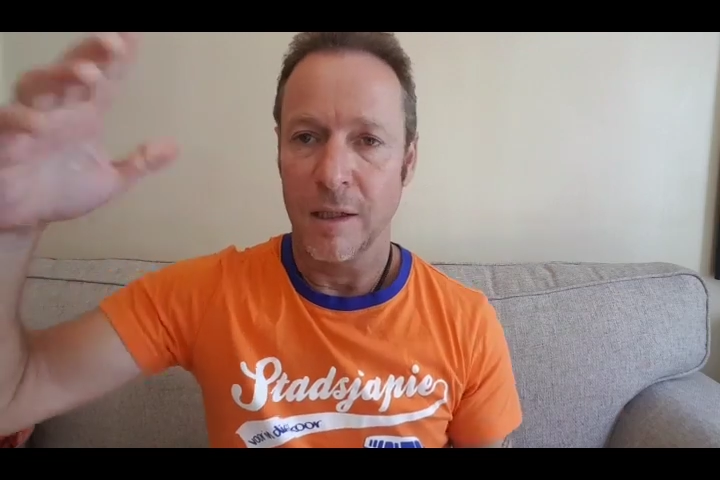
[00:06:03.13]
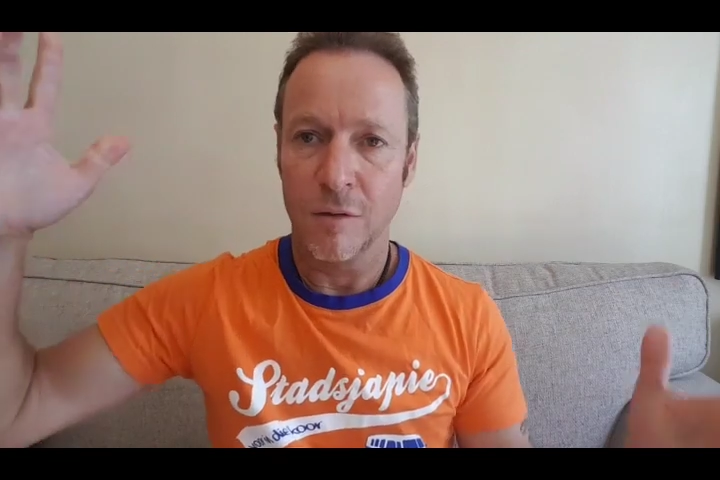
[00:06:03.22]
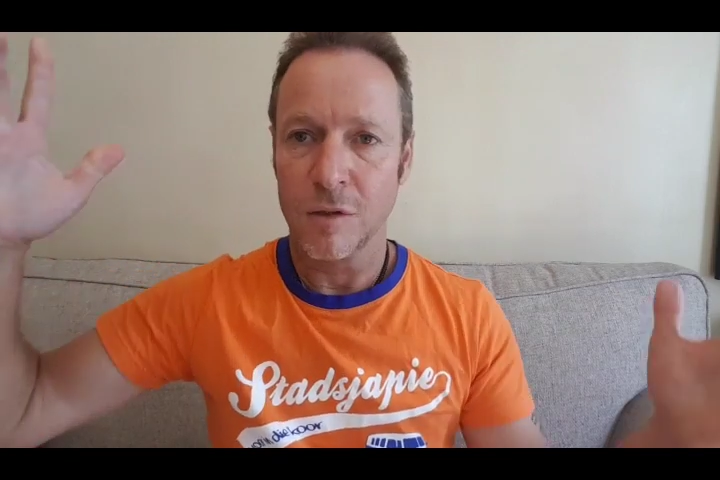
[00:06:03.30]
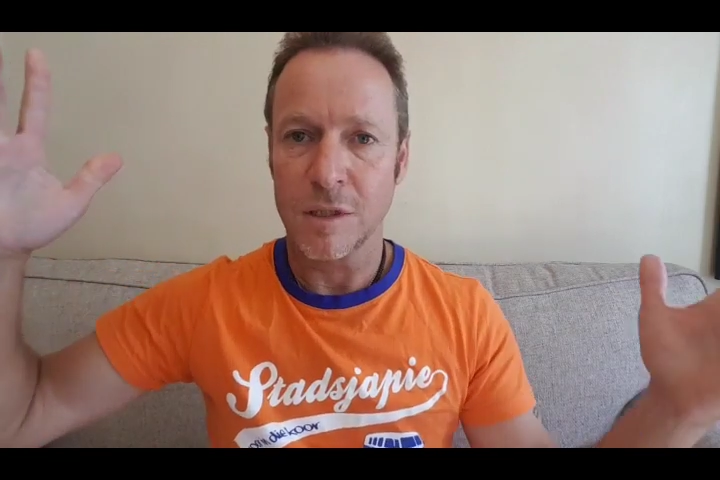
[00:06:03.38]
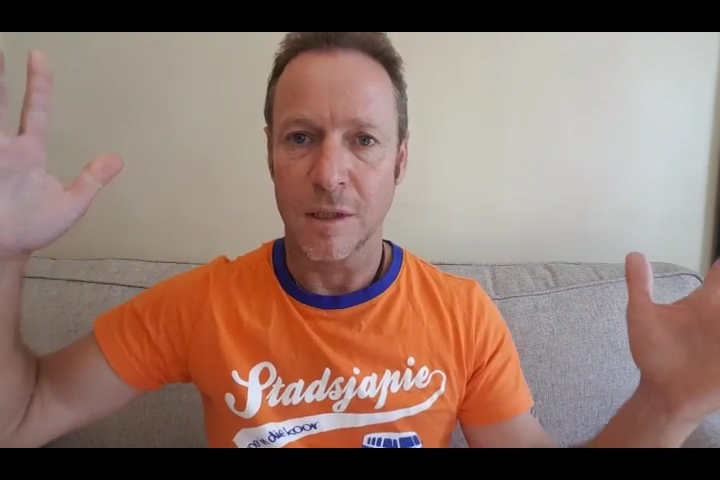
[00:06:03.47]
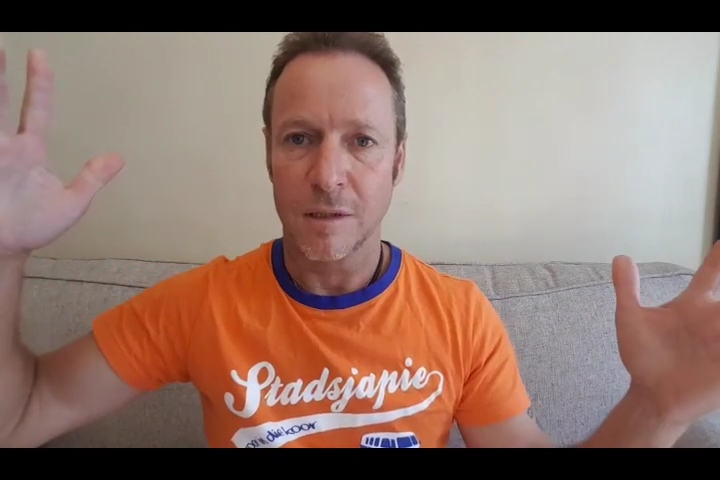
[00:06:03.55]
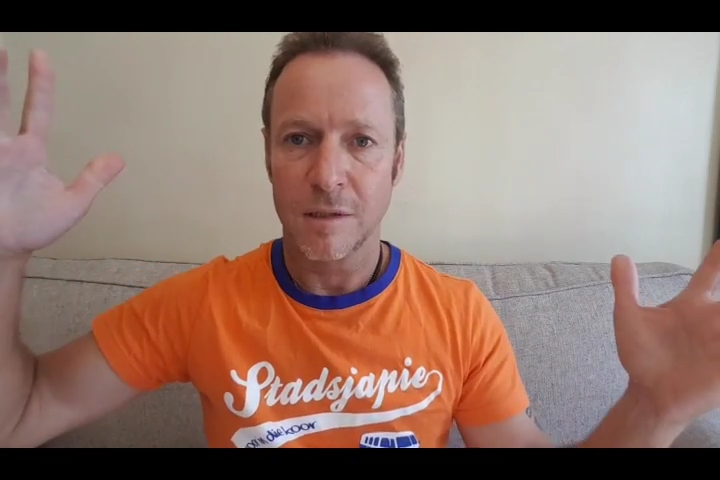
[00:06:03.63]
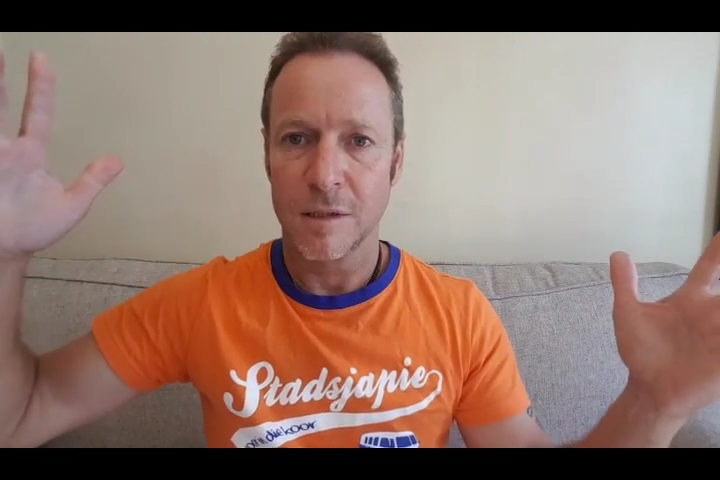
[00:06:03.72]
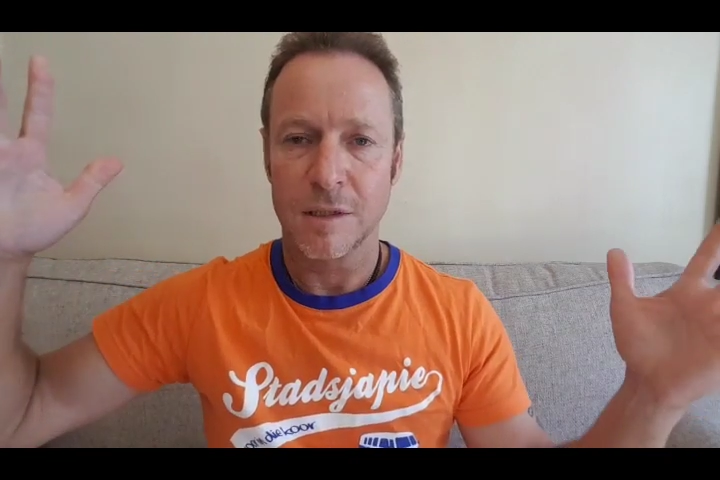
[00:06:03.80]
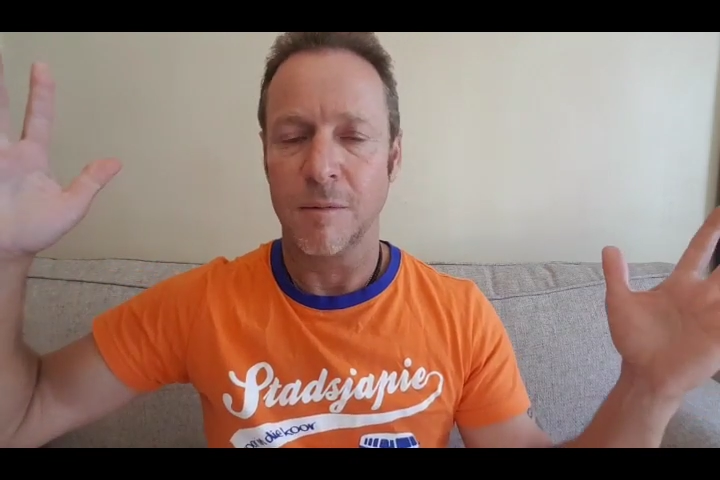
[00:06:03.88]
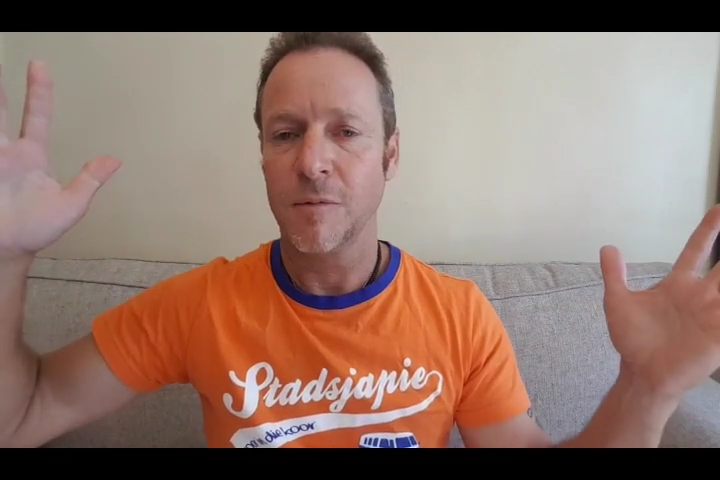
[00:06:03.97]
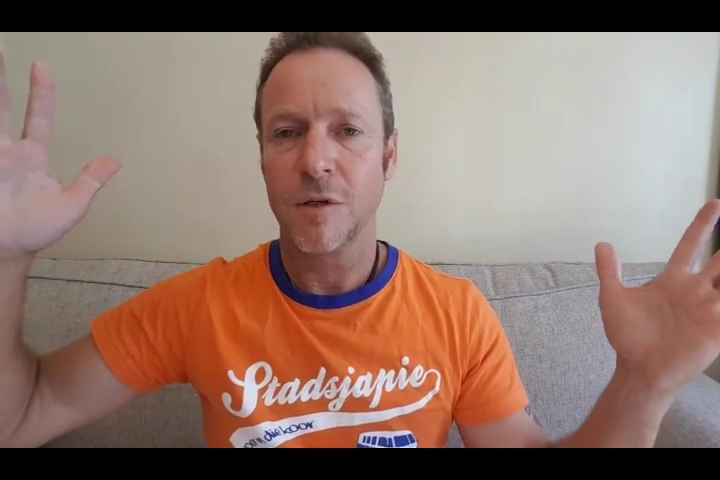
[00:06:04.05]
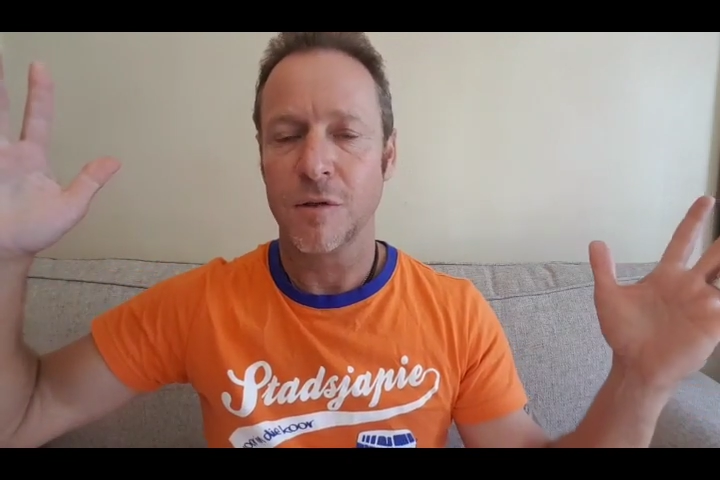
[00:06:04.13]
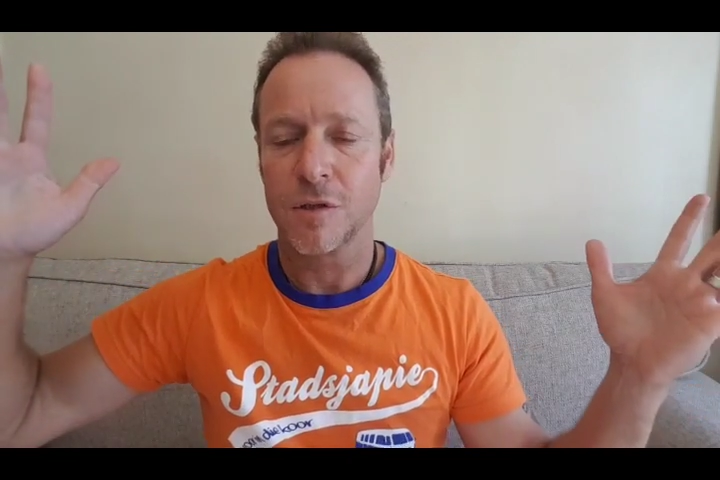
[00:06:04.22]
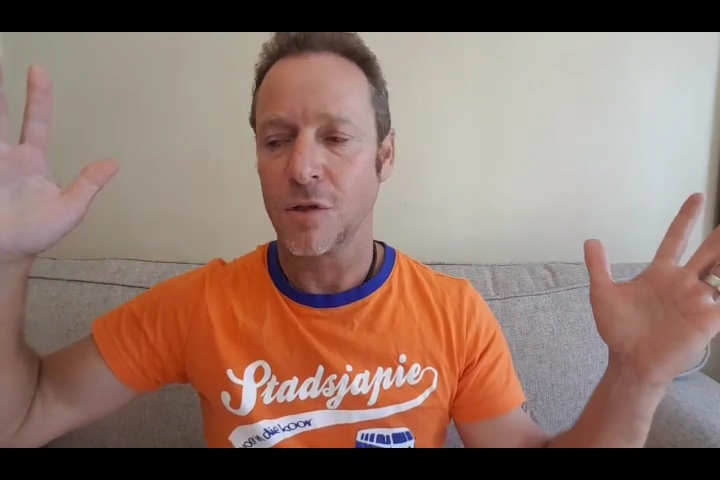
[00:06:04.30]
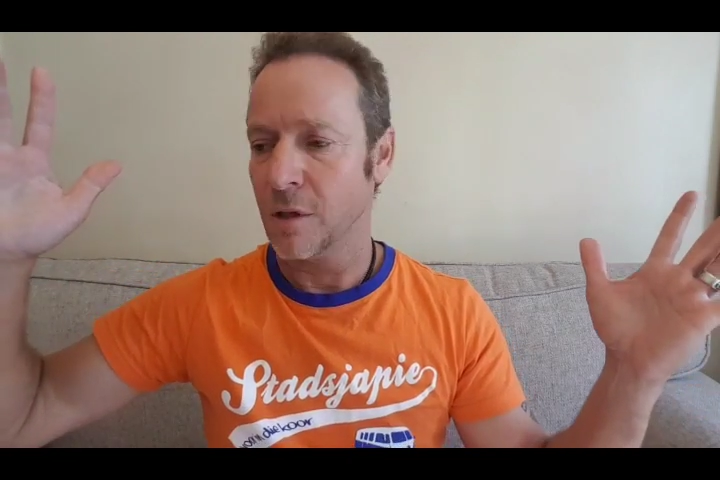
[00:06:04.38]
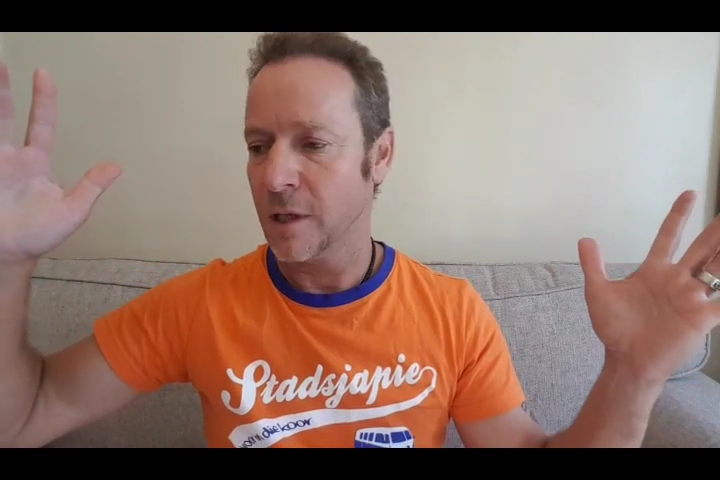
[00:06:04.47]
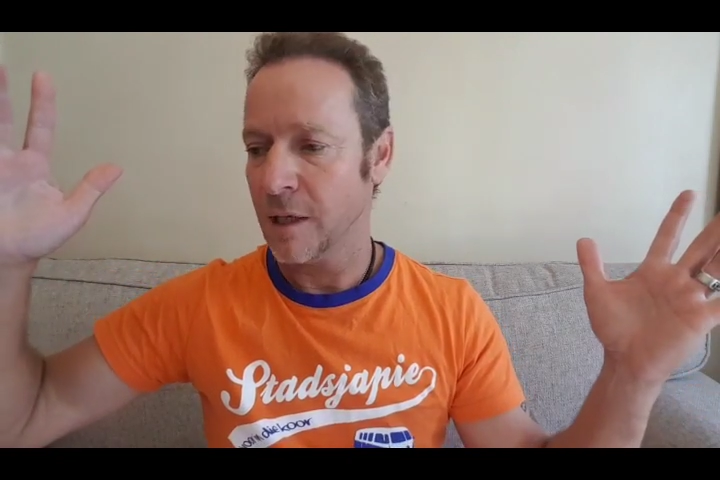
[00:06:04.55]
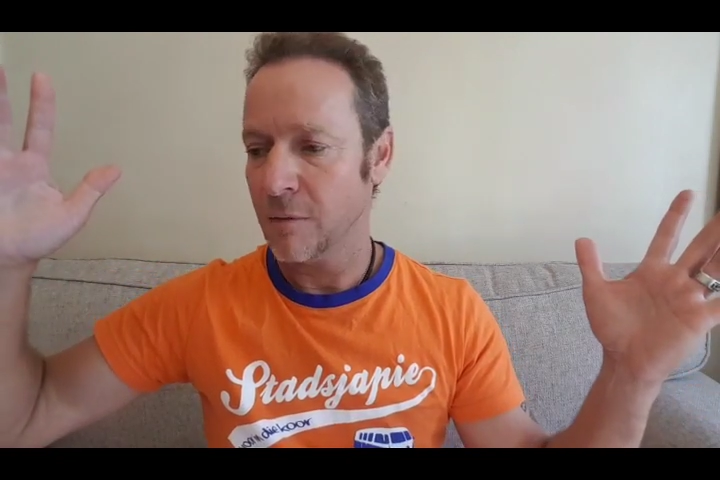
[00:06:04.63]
And it was it. The submarine was gone.